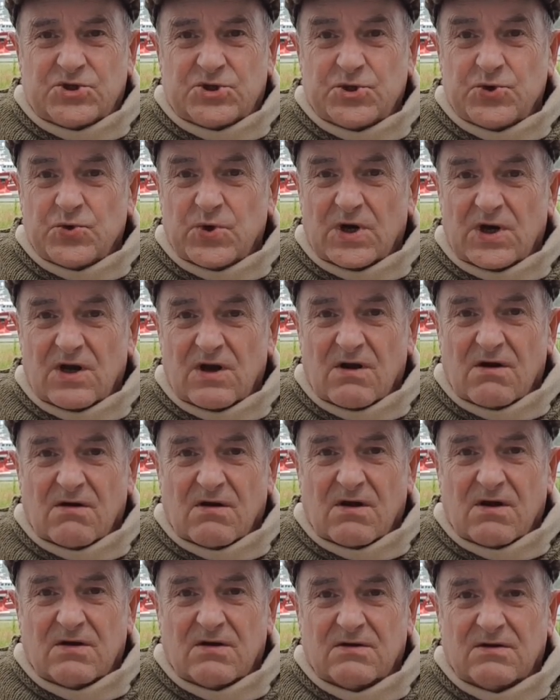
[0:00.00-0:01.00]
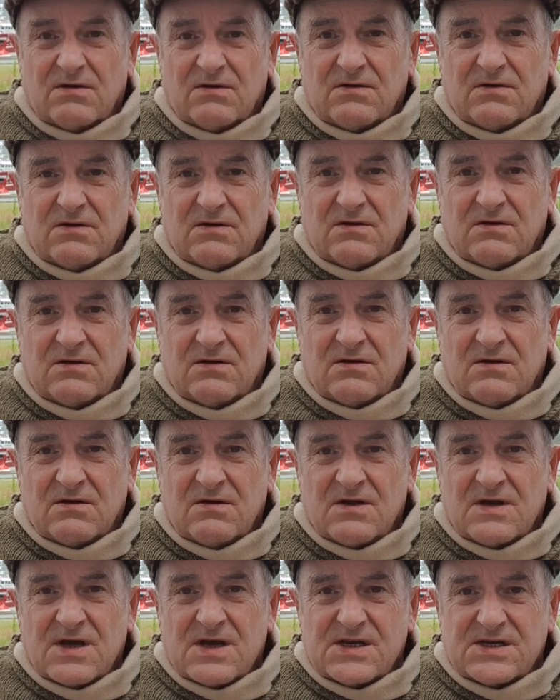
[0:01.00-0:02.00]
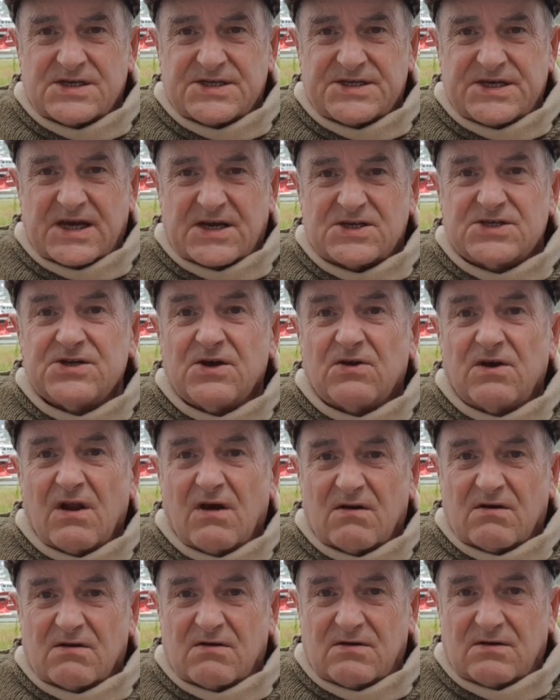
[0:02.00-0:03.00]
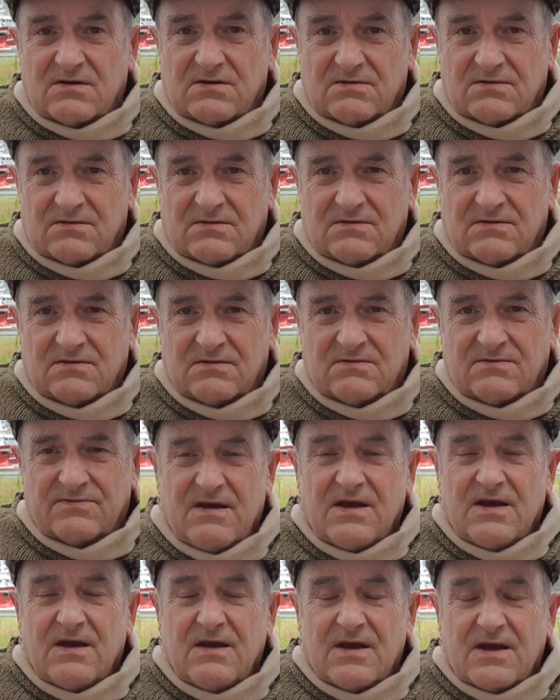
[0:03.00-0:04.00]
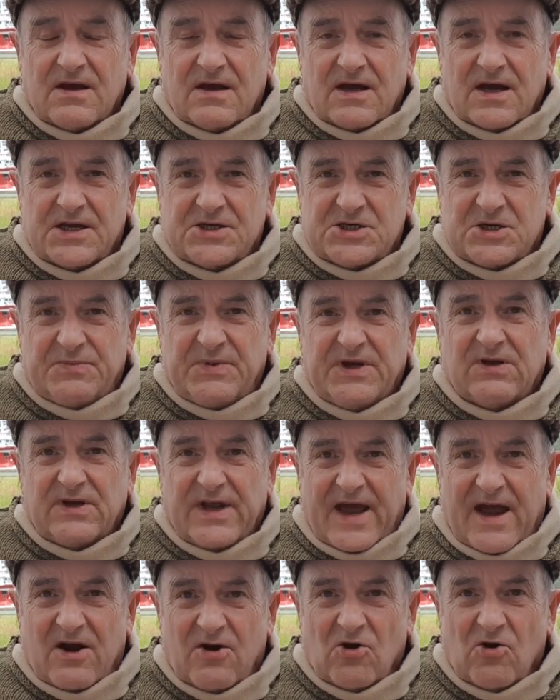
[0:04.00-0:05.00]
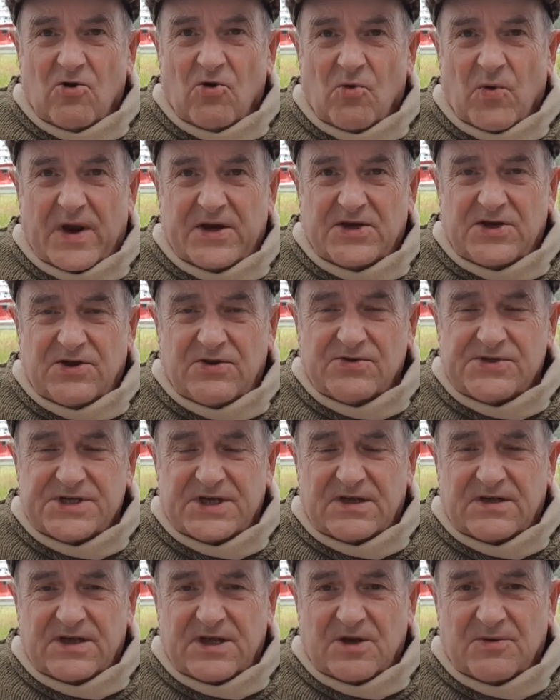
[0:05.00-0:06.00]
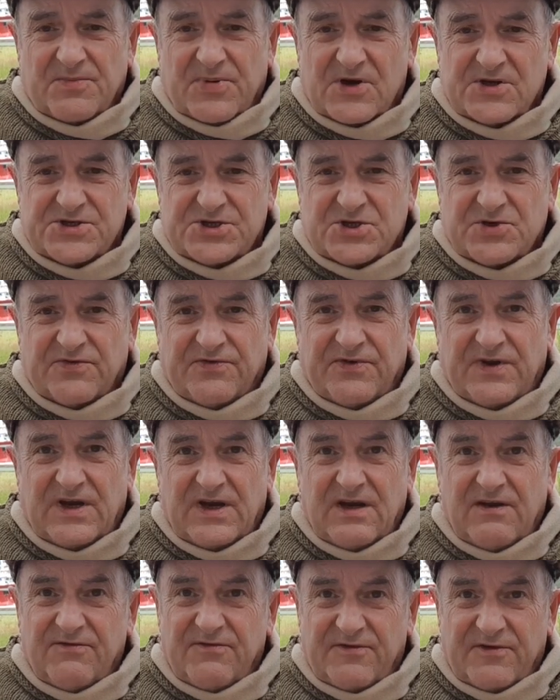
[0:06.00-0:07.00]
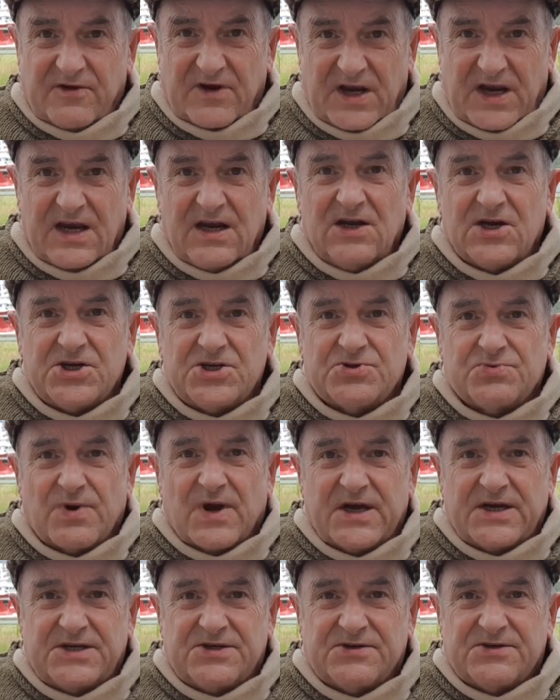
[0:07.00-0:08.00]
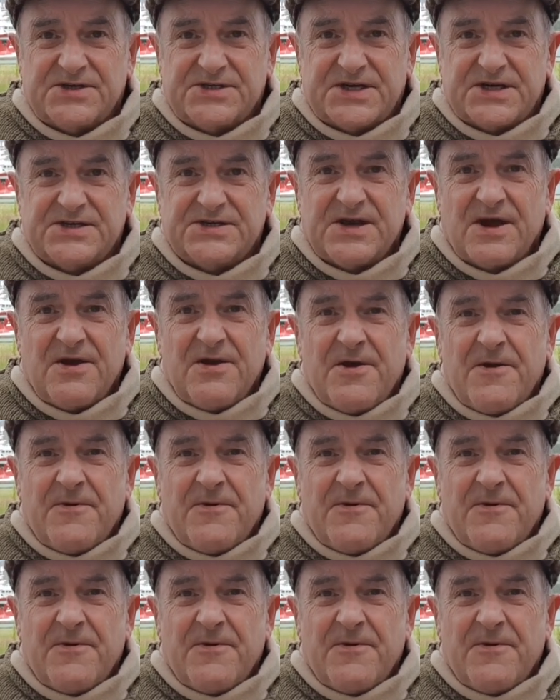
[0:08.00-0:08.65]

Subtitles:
2 o'clock, 6 o'clock. A typical error when using the apostrophe, even for English writers, is